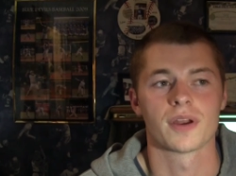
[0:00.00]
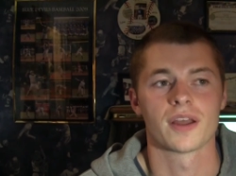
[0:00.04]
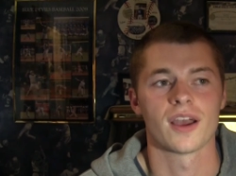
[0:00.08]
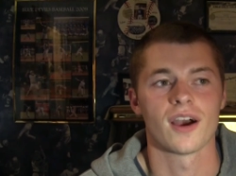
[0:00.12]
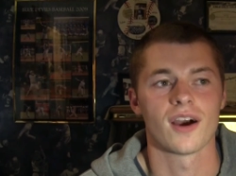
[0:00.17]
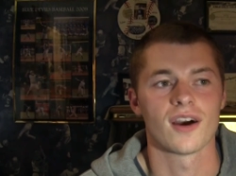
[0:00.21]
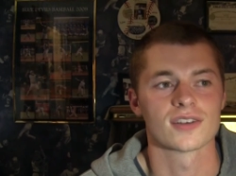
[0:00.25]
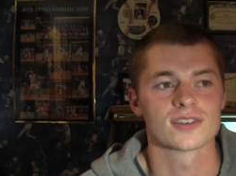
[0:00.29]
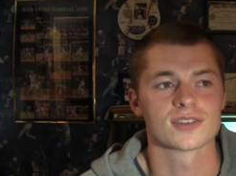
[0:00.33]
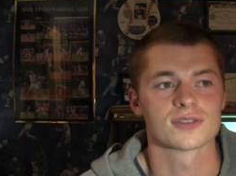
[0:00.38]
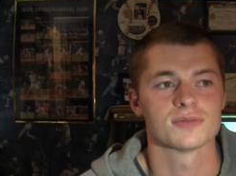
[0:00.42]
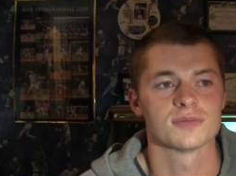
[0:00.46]

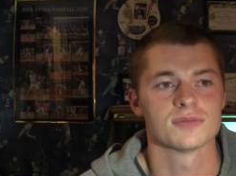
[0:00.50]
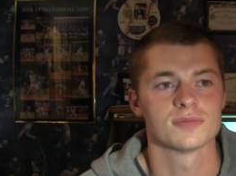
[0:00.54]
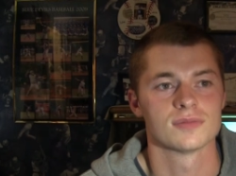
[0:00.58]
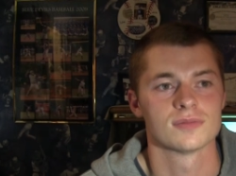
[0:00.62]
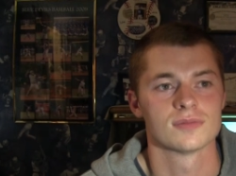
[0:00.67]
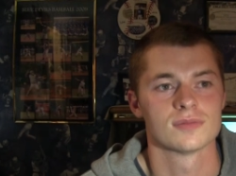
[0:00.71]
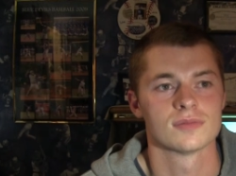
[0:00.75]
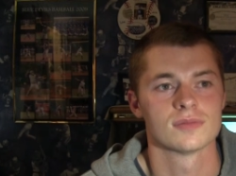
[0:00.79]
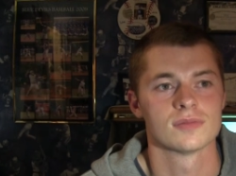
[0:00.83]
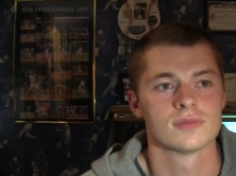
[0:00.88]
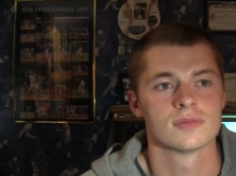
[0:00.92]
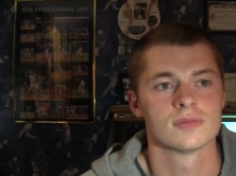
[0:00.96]
Looks pretty
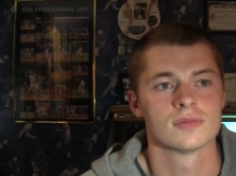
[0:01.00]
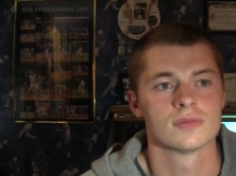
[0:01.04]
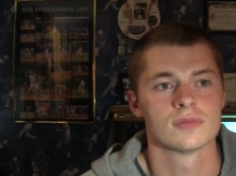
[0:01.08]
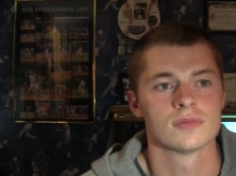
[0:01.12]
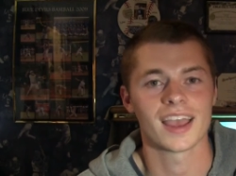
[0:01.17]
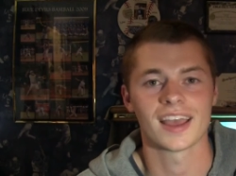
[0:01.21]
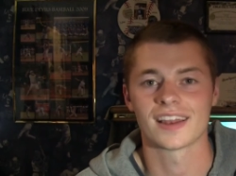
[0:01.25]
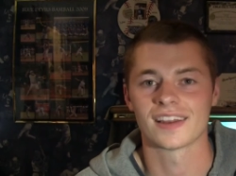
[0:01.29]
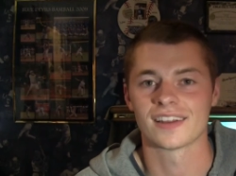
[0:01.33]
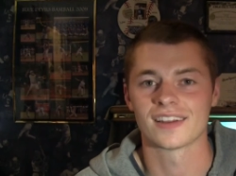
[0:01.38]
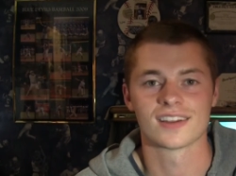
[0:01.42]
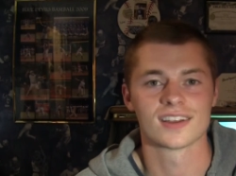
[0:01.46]
awesome.
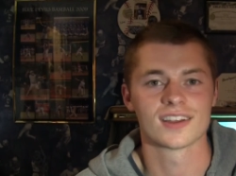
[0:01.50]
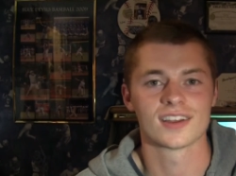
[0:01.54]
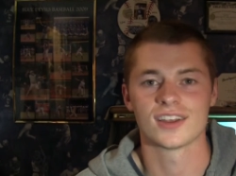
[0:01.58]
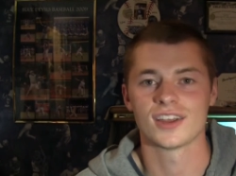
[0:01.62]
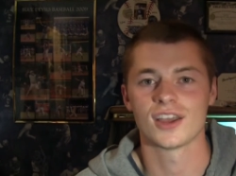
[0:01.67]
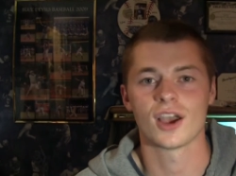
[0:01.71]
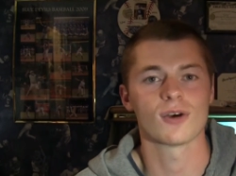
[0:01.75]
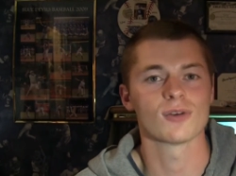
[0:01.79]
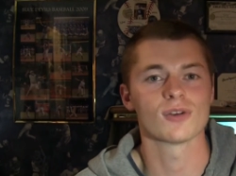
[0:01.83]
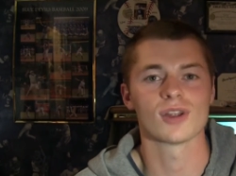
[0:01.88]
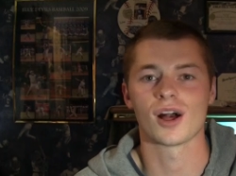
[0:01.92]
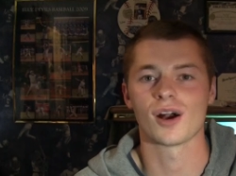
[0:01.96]

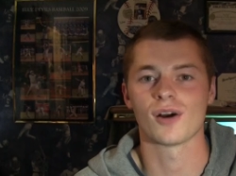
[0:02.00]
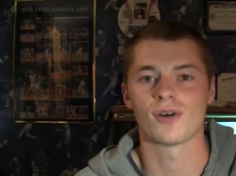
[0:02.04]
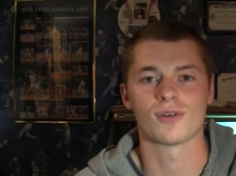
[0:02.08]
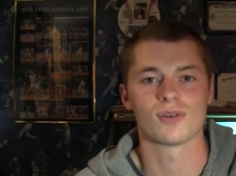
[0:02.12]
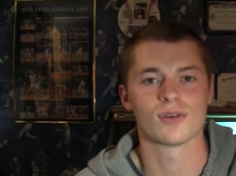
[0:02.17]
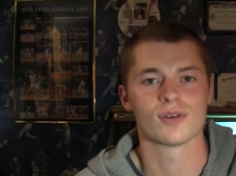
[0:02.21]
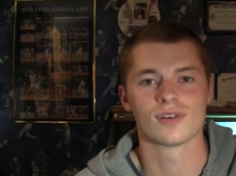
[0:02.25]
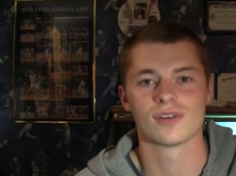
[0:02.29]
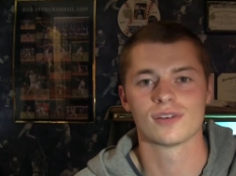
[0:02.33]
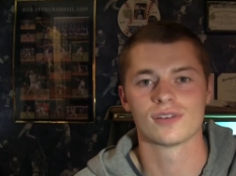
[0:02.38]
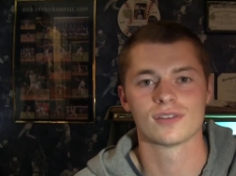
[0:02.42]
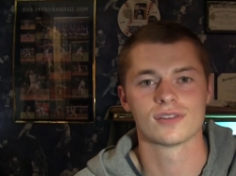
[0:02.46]
Again,
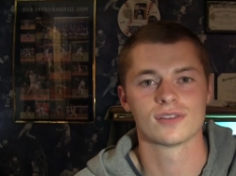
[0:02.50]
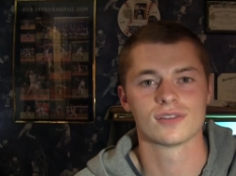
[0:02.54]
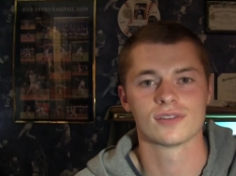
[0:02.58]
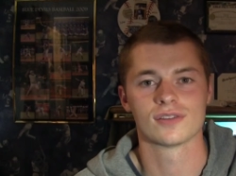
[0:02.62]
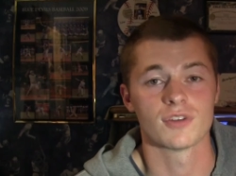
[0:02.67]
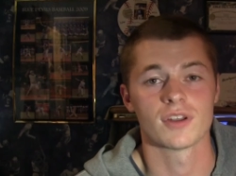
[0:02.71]
YOLO.